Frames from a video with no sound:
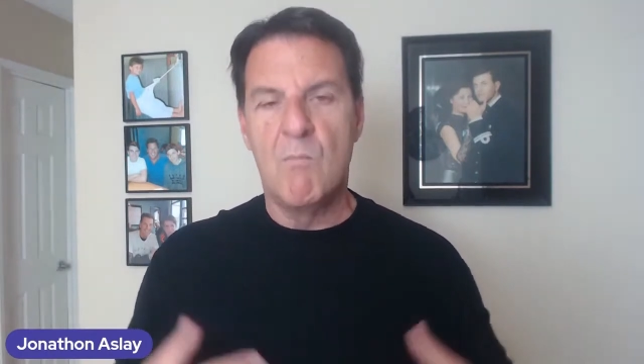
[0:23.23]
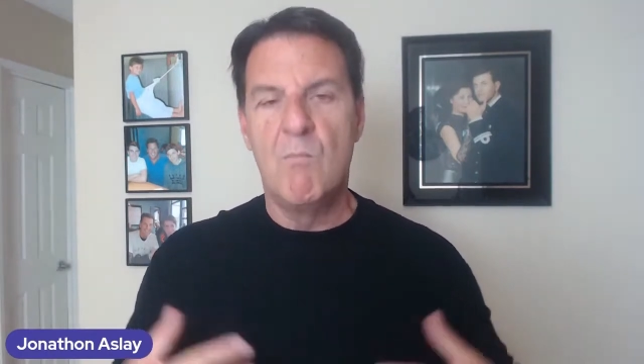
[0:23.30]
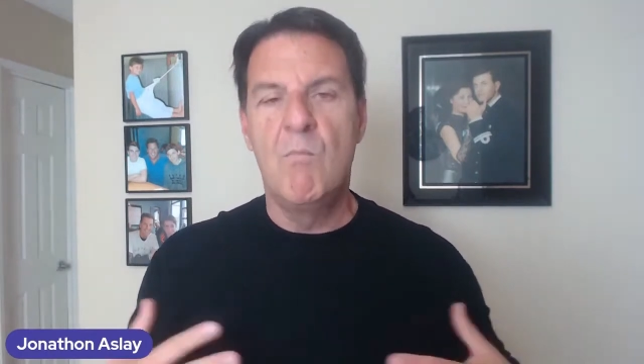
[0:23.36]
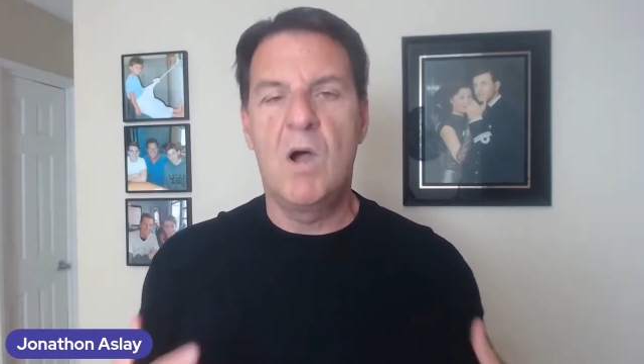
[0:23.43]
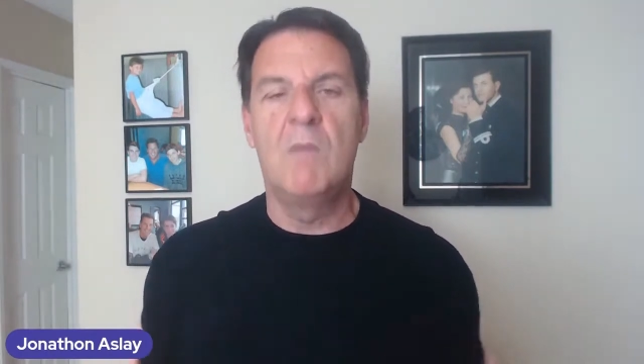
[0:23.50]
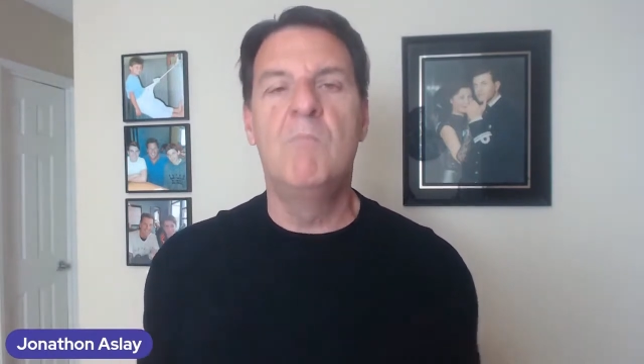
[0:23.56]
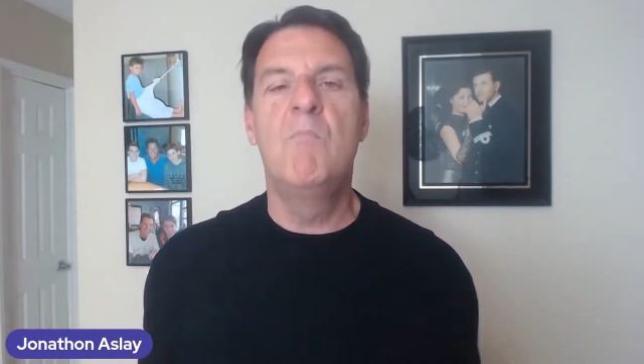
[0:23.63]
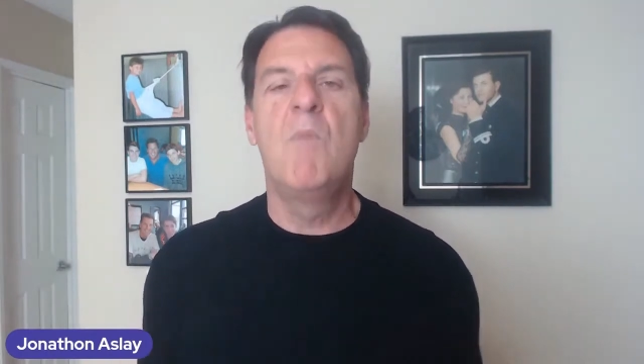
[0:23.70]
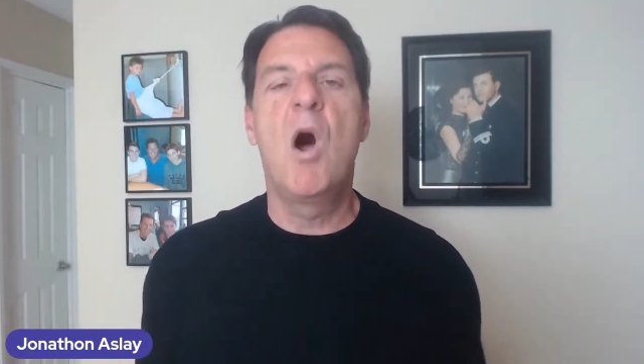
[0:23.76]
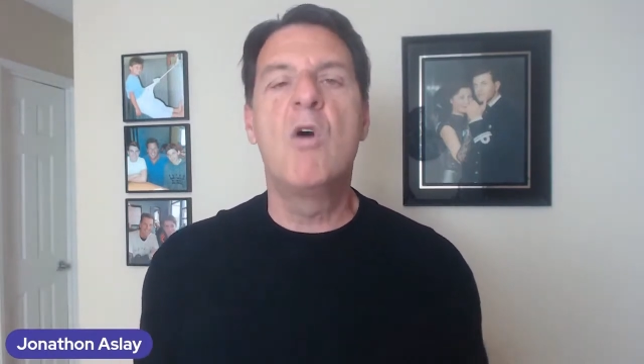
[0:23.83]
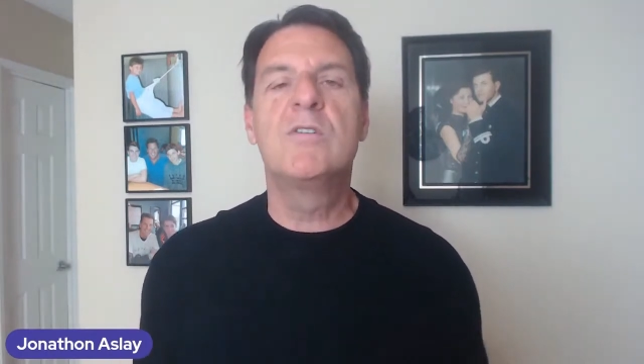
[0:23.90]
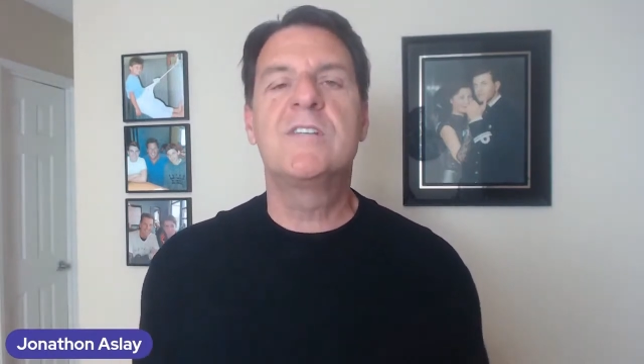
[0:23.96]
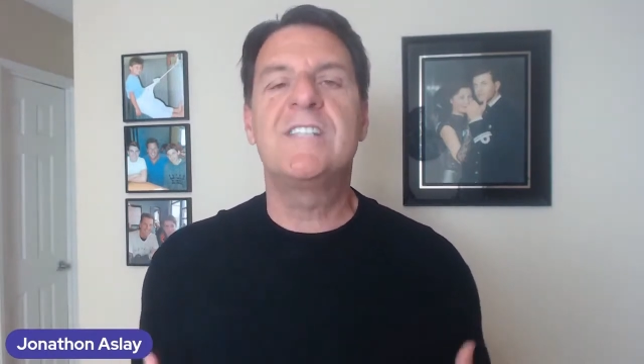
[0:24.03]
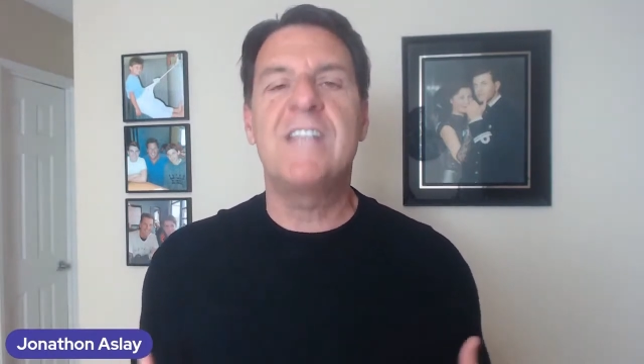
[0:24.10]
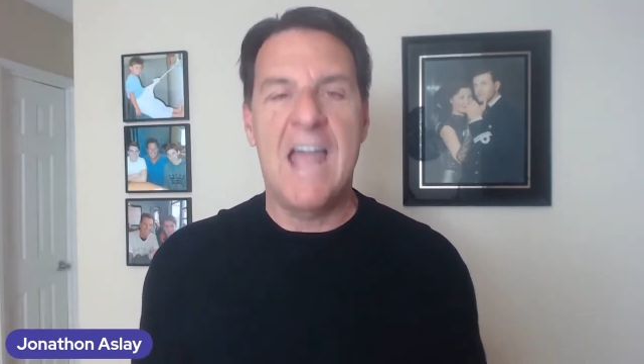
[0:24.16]
m-
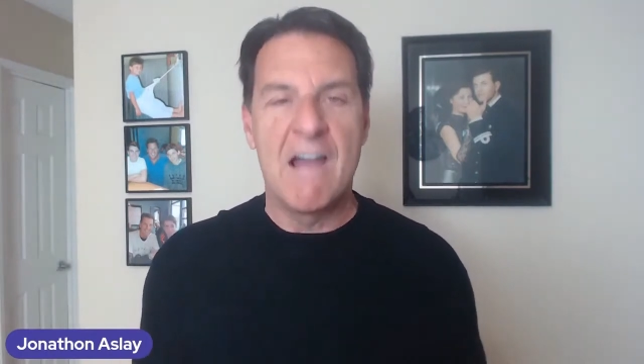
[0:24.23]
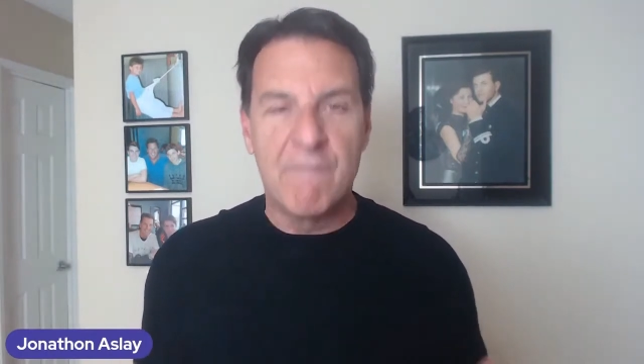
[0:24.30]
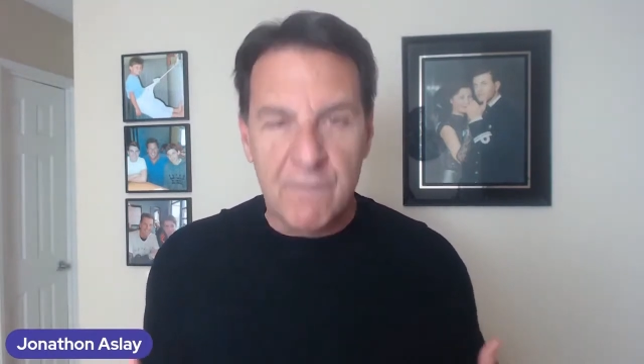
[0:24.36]
most